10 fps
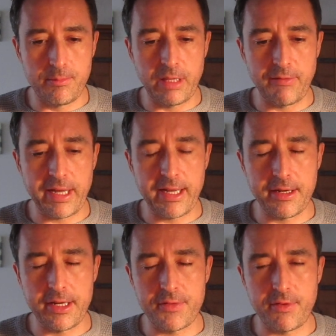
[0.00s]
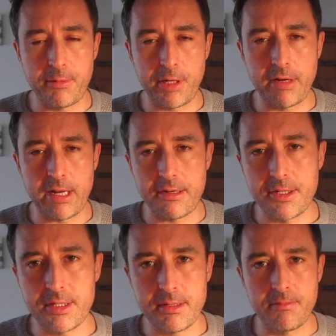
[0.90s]
We'll have a card each for current
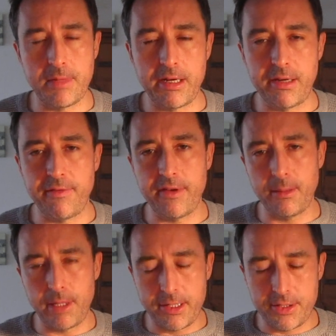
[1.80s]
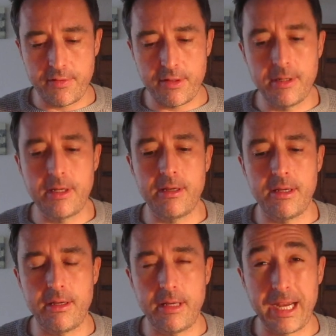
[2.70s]
energies, how you feel about each other,
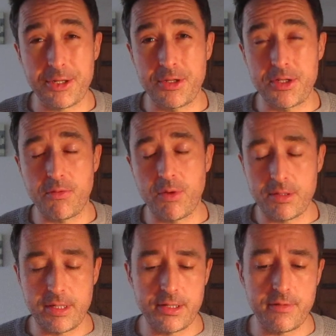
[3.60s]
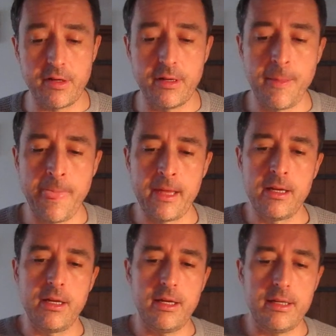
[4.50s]
action towards each other.
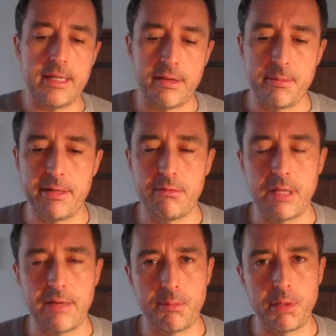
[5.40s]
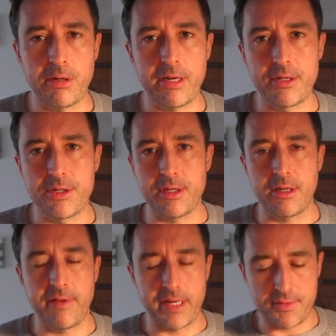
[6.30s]
Down the middle we'll have a blockage,
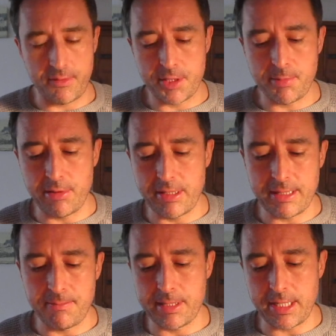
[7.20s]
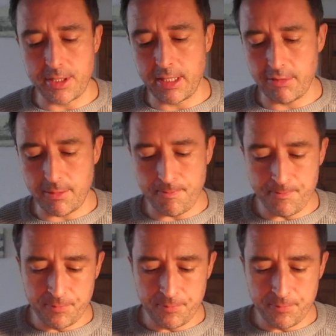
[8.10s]
advice from spirit and potential outcome.